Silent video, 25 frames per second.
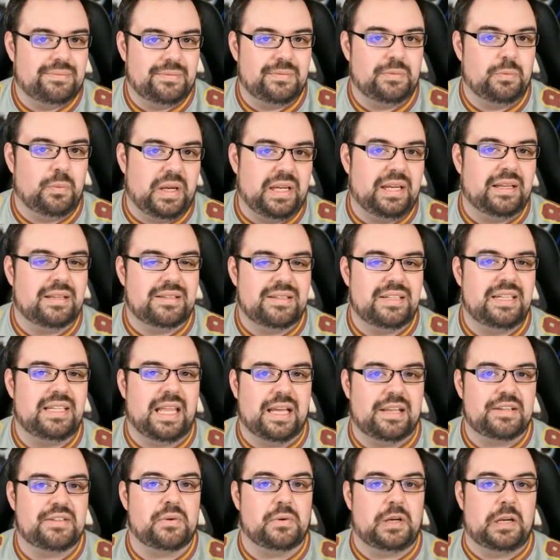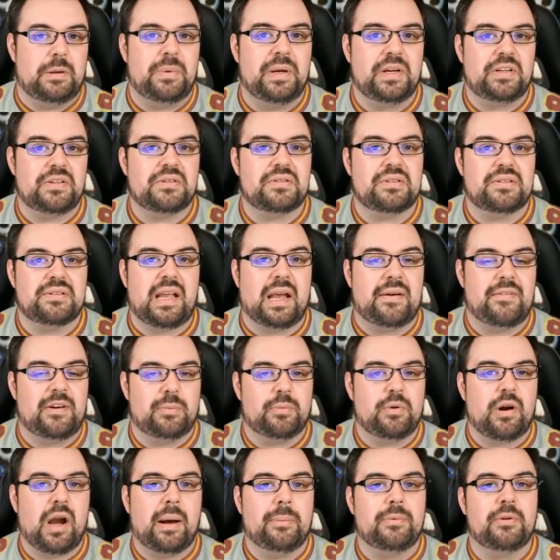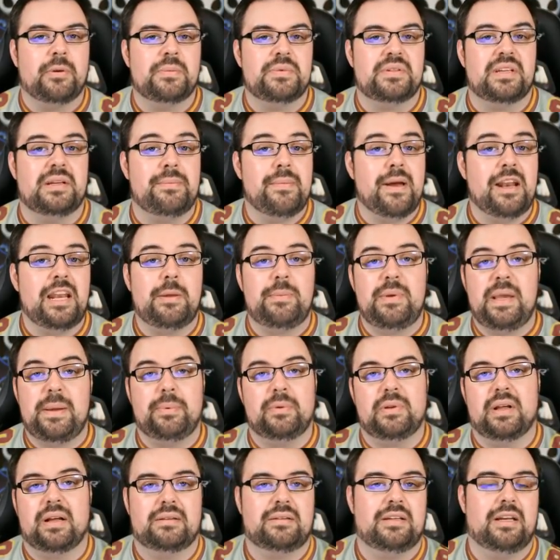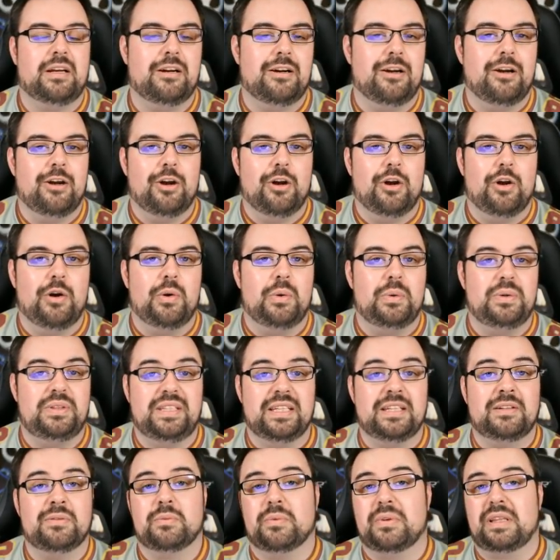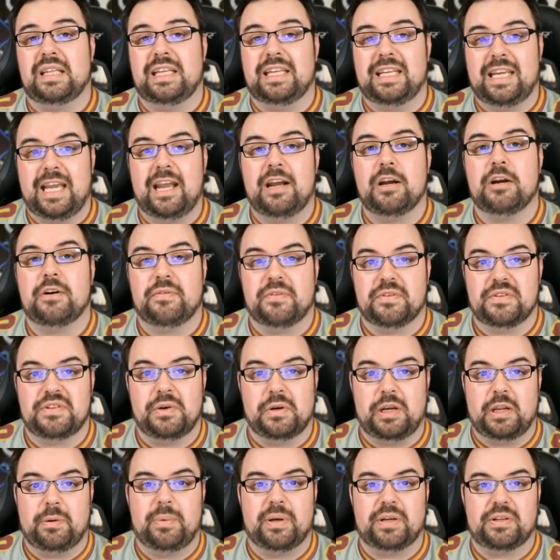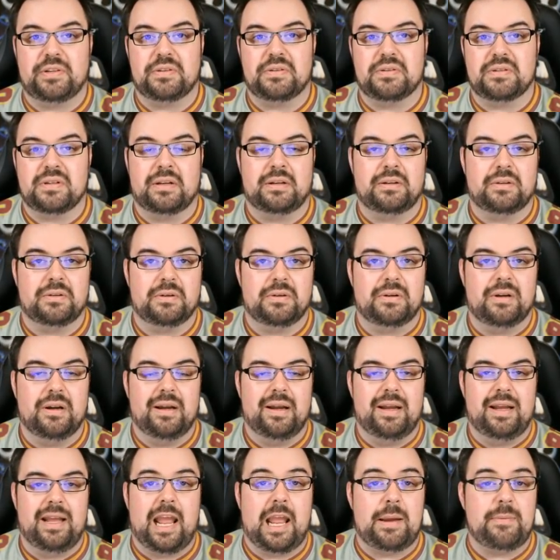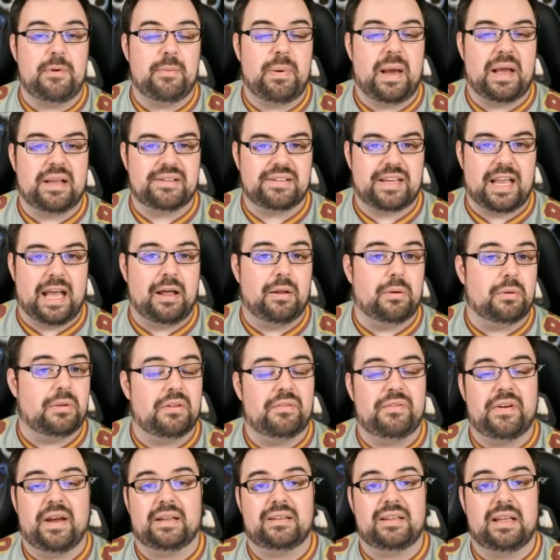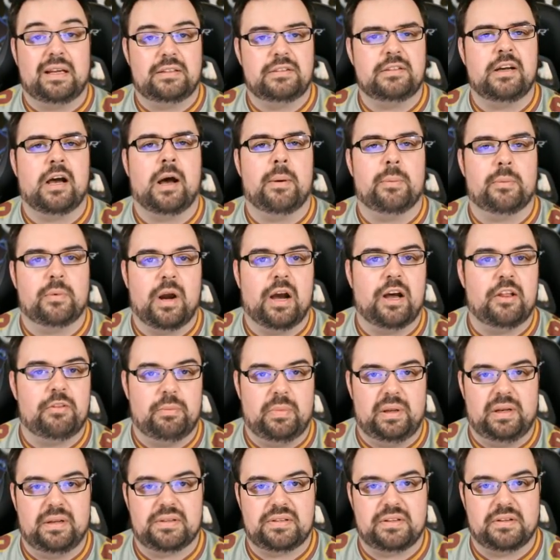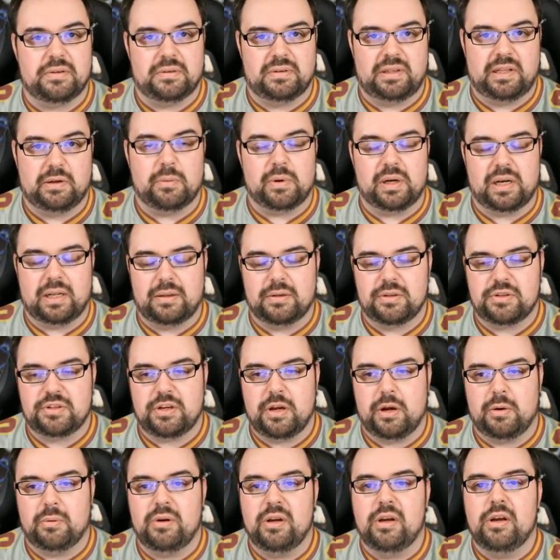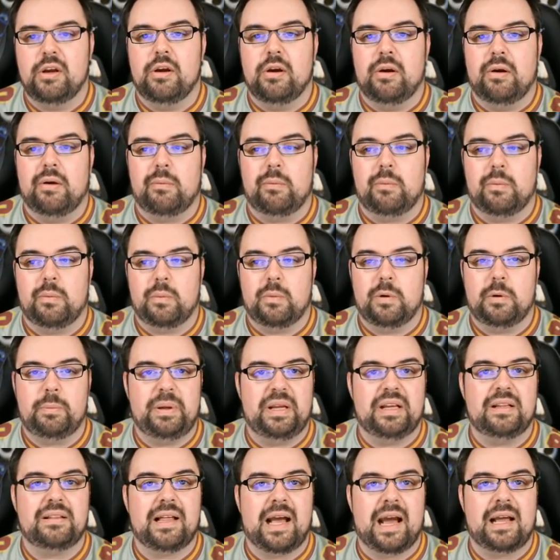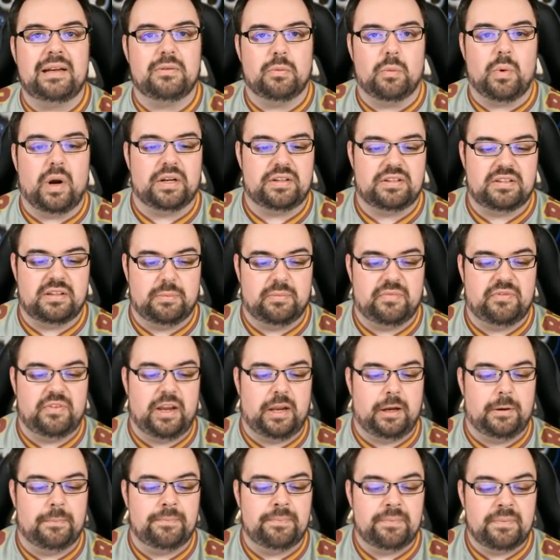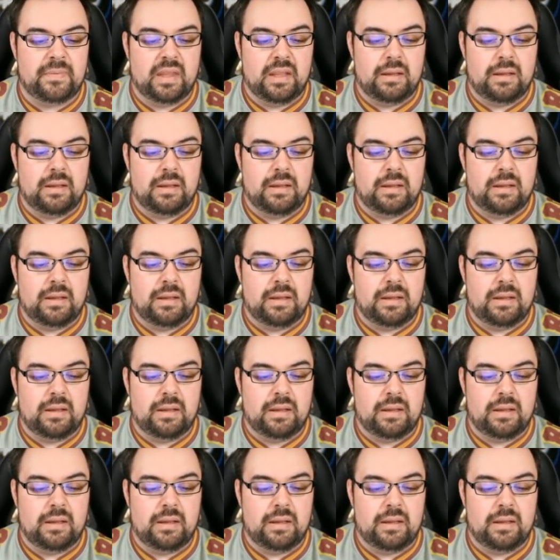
we can see that Sony Pictures is having problems. And many people out there who didn't really care for Sony Pictures under Amy Pascal or the fact that Tom Rothman is currently running the show would be glad to watch them fail.